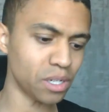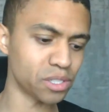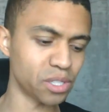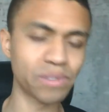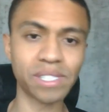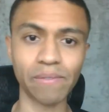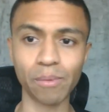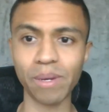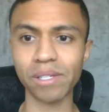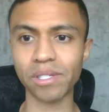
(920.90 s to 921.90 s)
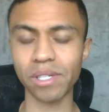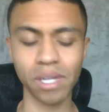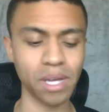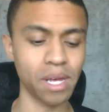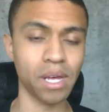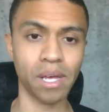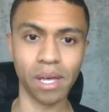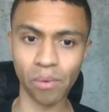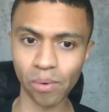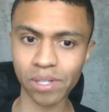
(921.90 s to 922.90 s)
So in seven months,
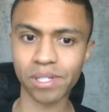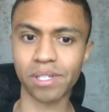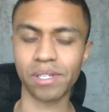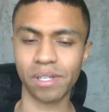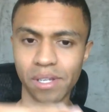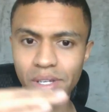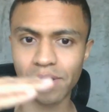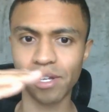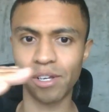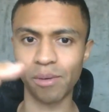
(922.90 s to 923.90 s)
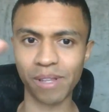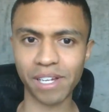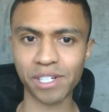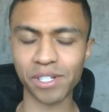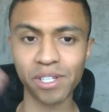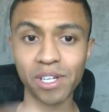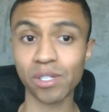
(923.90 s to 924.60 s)
it was accumulation.